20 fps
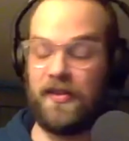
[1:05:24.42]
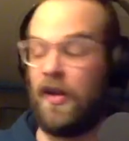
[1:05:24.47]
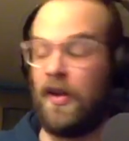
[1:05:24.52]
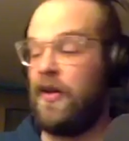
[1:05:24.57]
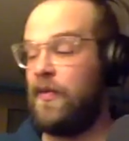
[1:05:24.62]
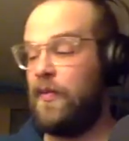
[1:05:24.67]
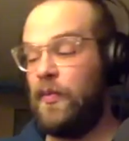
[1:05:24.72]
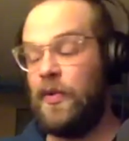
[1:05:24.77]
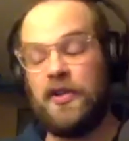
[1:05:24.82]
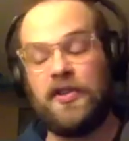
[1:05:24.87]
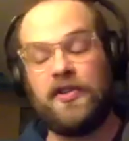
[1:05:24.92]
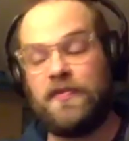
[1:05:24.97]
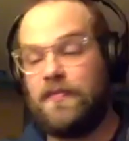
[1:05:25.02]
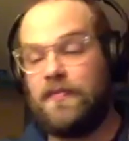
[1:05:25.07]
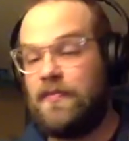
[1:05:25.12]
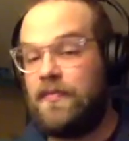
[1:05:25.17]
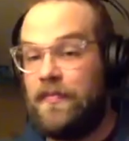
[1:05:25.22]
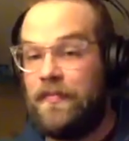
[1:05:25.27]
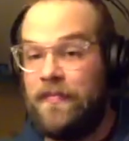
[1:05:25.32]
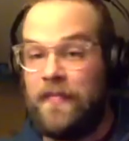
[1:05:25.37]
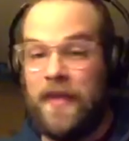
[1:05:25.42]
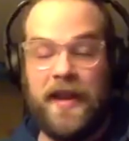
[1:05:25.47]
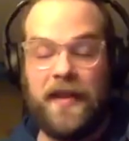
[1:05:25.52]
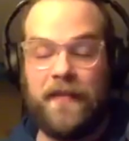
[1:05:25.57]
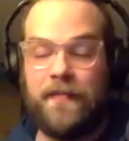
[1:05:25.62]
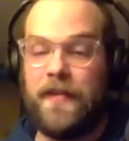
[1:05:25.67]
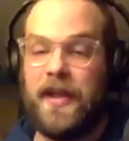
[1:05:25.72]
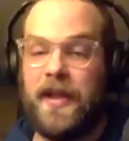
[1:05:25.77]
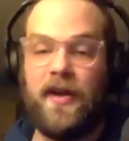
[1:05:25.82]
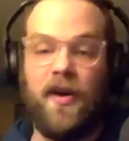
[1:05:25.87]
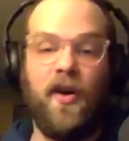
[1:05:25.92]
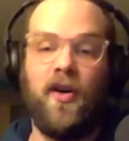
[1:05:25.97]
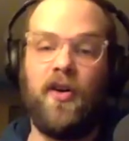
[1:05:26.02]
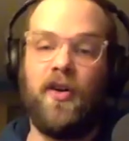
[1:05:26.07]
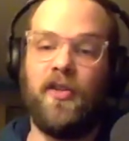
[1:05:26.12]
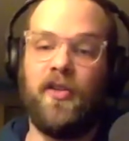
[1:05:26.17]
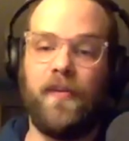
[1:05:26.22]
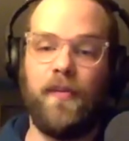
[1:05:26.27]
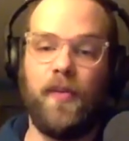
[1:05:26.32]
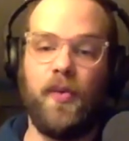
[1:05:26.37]
which made me
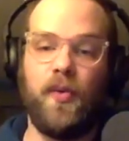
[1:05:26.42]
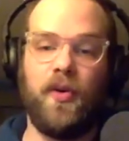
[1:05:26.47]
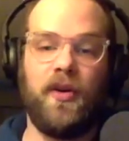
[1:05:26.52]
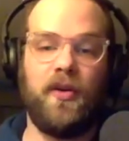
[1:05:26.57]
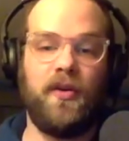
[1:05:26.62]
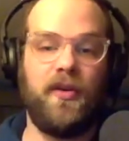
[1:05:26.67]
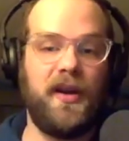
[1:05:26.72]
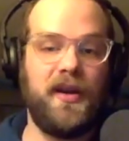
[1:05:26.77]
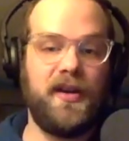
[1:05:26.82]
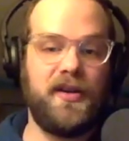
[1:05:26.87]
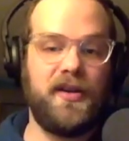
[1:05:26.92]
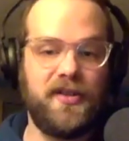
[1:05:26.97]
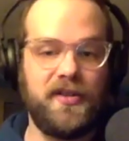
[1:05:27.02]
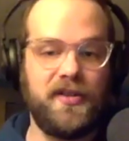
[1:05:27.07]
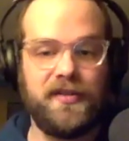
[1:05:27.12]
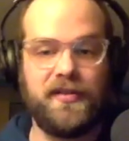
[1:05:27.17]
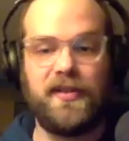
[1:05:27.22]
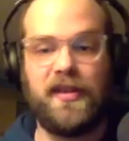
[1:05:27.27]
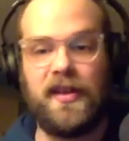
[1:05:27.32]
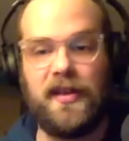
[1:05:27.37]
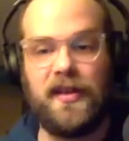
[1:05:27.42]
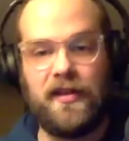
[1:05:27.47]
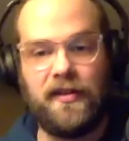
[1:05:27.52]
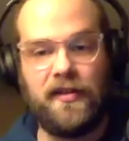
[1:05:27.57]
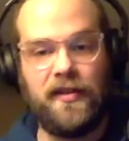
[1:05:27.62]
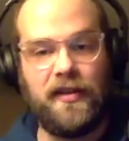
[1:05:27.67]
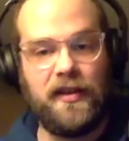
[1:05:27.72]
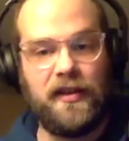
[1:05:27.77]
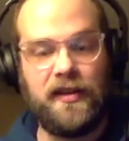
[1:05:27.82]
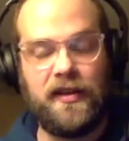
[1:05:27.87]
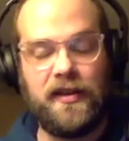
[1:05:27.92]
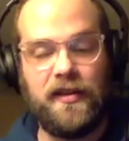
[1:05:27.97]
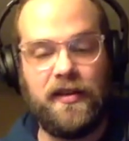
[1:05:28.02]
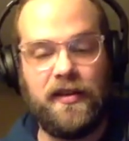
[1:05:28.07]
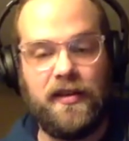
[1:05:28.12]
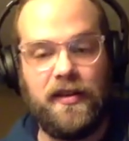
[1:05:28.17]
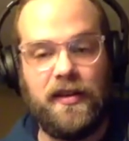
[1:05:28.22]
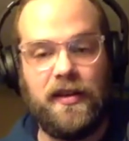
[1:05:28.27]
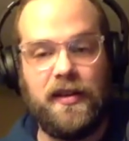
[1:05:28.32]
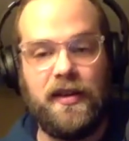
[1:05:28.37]
all the more gracious that like
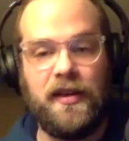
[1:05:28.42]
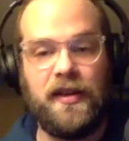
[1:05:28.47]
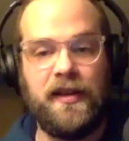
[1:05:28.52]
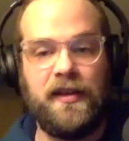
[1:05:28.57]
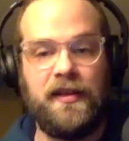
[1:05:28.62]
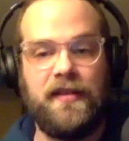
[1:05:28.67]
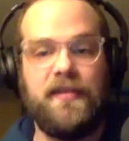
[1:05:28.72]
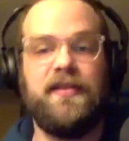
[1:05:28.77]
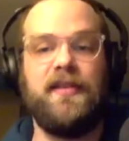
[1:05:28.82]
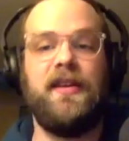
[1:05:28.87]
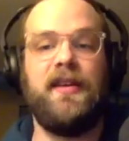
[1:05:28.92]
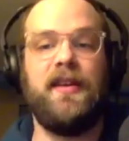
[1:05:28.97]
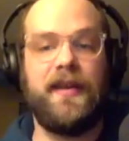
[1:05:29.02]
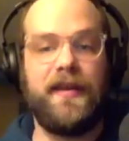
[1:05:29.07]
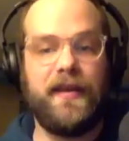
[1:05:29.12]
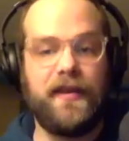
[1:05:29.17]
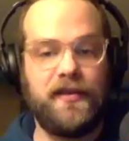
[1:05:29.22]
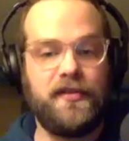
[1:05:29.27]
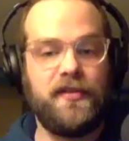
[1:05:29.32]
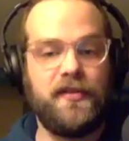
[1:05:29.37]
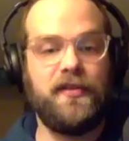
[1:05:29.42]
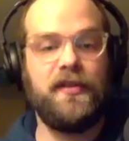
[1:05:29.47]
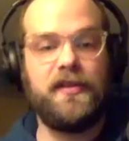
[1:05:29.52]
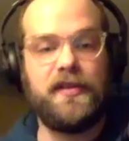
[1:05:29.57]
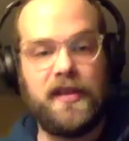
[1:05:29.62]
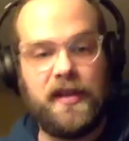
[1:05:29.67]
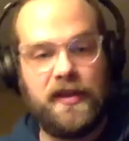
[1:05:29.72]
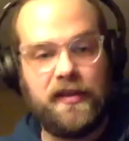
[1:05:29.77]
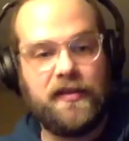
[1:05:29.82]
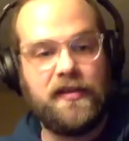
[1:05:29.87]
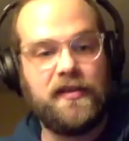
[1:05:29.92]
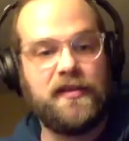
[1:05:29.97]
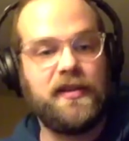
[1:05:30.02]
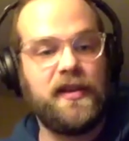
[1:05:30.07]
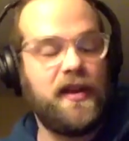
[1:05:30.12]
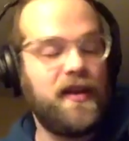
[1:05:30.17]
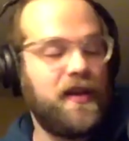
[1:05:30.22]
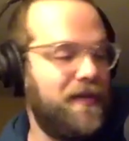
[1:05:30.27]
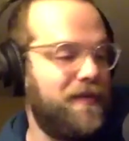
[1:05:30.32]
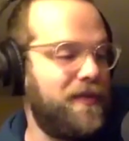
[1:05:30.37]
he did actually take the
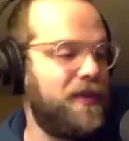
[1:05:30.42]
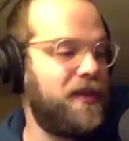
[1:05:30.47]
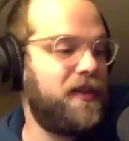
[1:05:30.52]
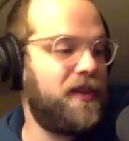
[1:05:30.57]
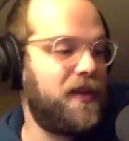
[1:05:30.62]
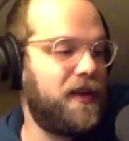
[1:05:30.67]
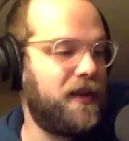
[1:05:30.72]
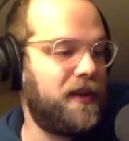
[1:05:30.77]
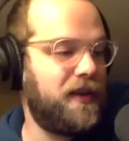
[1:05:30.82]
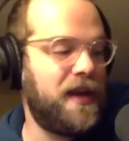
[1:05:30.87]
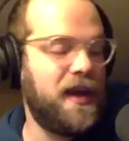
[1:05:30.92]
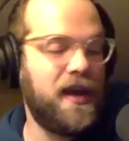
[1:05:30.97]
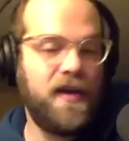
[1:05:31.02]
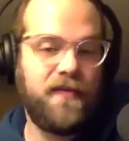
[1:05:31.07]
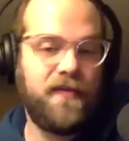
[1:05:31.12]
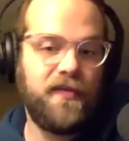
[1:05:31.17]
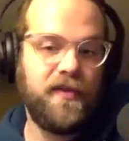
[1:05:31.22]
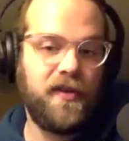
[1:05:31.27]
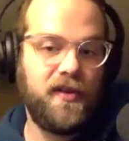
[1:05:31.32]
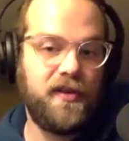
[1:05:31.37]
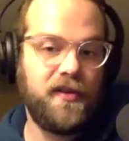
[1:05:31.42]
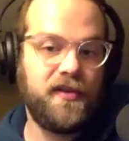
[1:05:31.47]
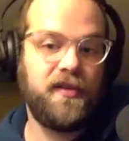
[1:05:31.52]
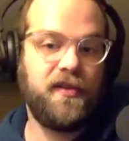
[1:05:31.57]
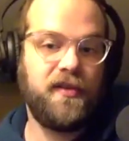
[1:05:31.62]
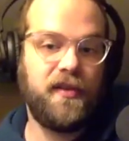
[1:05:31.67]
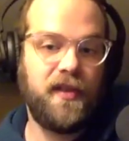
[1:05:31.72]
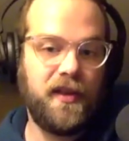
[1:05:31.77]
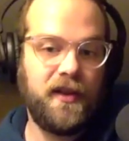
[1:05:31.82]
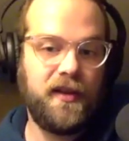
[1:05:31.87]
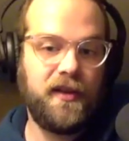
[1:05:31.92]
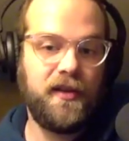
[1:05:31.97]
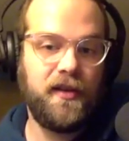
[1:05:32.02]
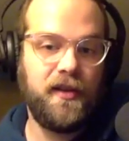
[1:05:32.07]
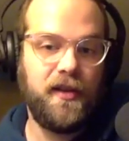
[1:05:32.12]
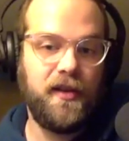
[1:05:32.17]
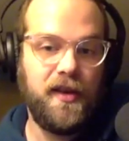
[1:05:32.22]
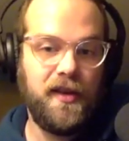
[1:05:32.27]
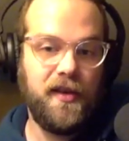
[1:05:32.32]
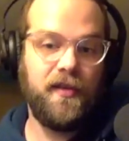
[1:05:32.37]
time and like effort to like
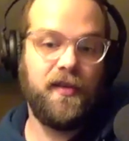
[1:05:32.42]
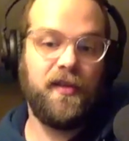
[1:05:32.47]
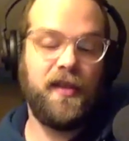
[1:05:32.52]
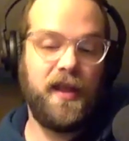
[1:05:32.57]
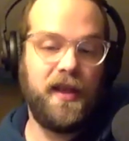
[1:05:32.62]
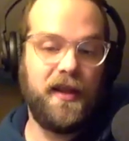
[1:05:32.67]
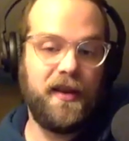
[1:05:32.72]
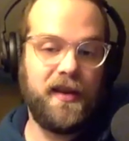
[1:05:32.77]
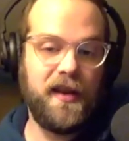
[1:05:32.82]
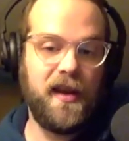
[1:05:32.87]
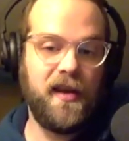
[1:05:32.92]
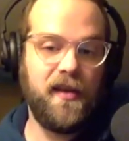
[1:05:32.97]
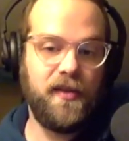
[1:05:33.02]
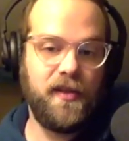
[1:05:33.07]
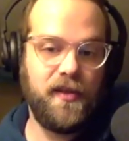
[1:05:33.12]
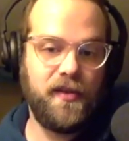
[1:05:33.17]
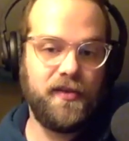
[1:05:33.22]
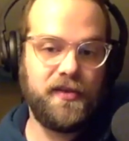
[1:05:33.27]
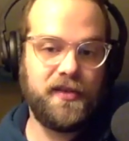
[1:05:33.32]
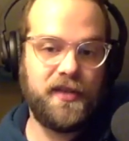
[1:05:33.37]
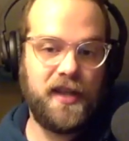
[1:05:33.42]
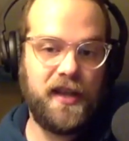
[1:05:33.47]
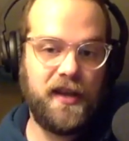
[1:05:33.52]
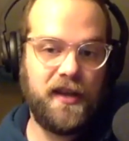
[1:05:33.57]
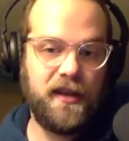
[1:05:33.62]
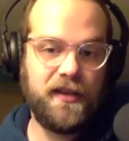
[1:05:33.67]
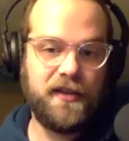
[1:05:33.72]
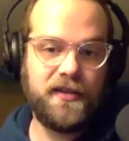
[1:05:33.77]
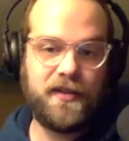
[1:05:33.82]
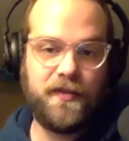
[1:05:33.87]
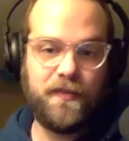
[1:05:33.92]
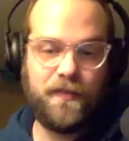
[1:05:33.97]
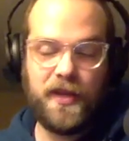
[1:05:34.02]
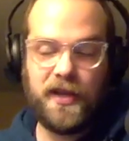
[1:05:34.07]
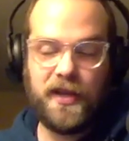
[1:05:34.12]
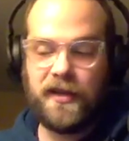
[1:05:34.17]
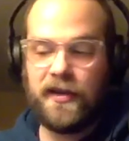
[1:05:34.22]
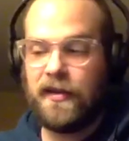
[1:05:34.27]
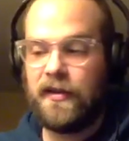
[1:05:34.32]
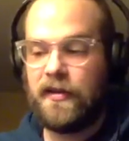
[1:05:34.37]
lay down those takes,
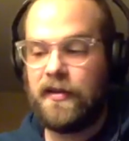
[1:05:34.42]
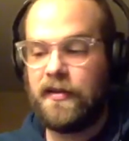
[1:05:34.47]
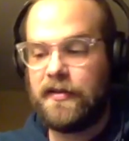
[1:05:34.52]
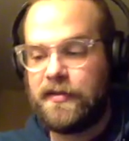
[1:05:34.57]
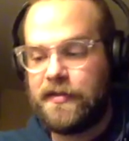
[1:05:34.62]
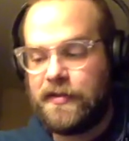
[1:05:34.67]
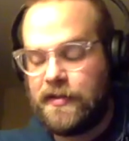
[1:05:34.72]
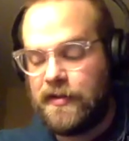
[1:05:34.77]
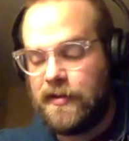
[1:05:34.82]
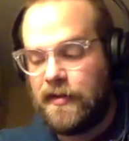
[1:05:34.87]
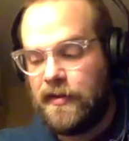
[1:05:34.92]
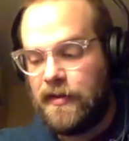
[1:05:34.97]
because